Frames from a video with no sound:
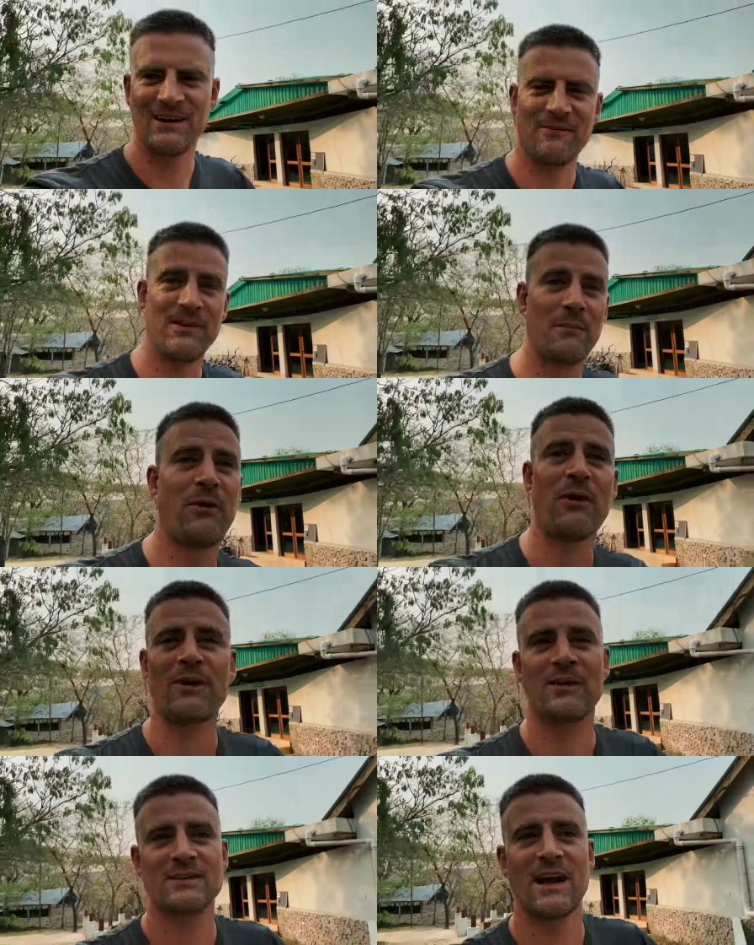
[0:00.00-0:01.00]
Um, and the
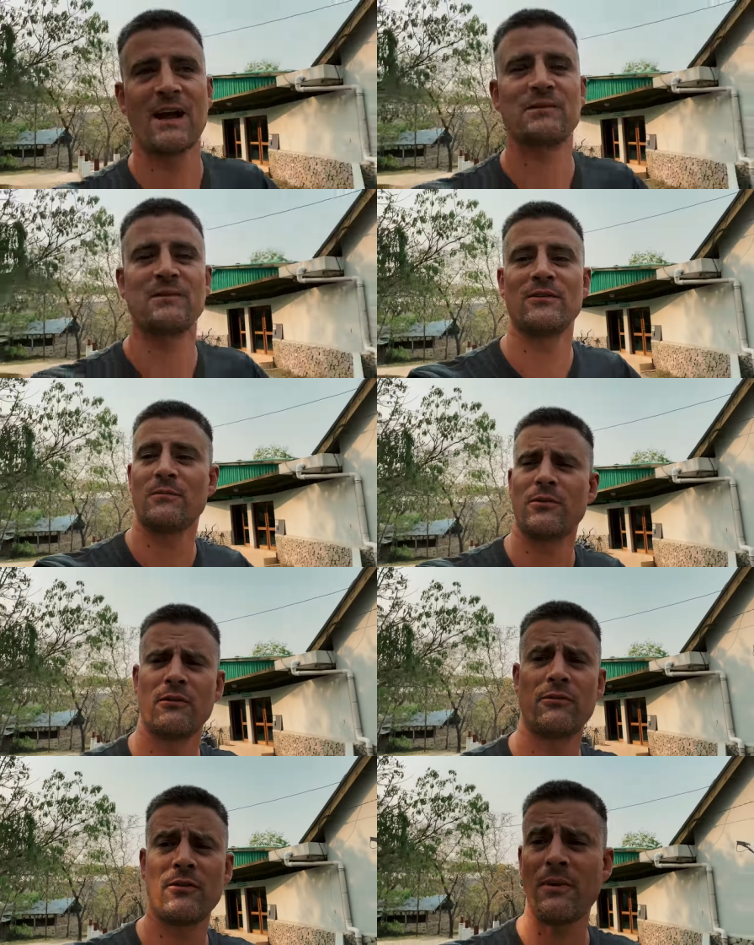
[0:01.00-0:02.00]
park looks absolutely
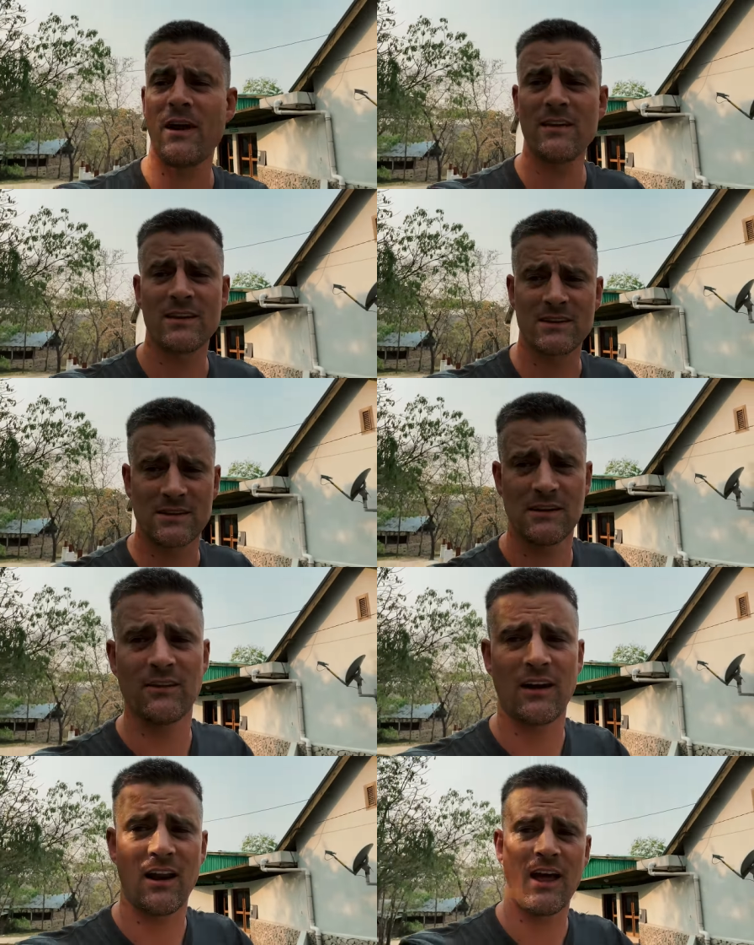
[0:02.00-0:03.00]
beautiful. Apparently there's
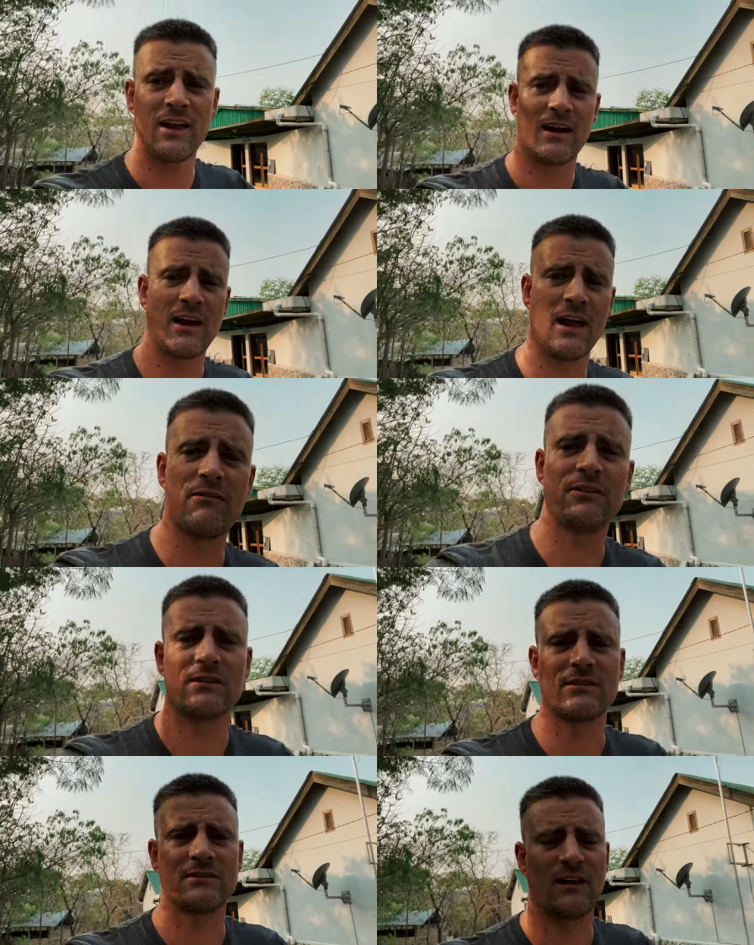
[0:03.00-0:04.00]
even lion and
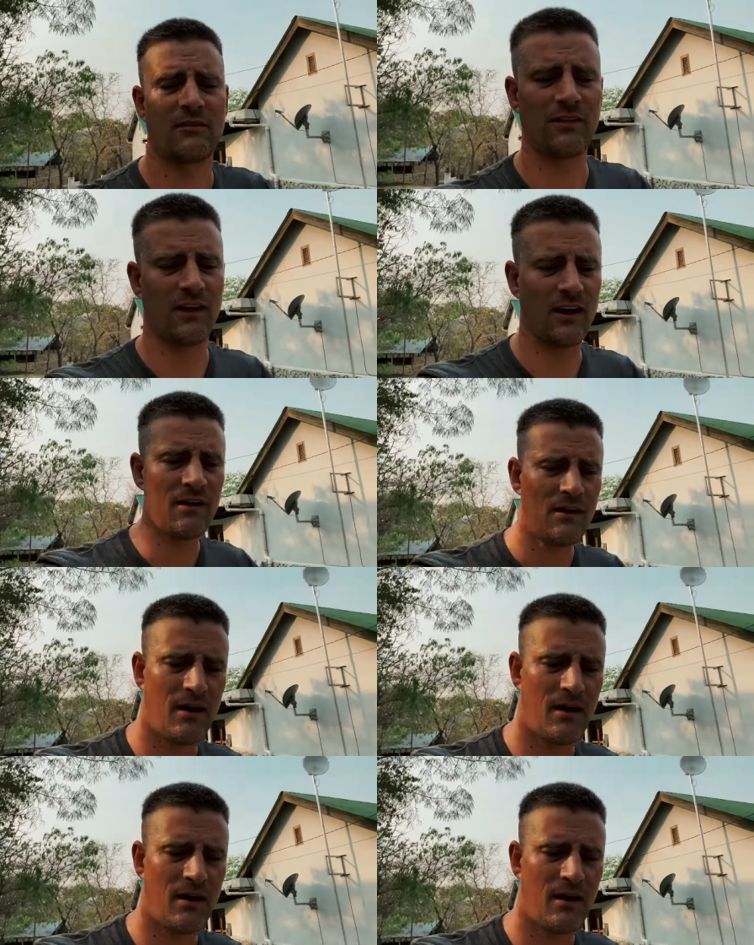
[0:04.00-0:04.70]
elephant and stuff here.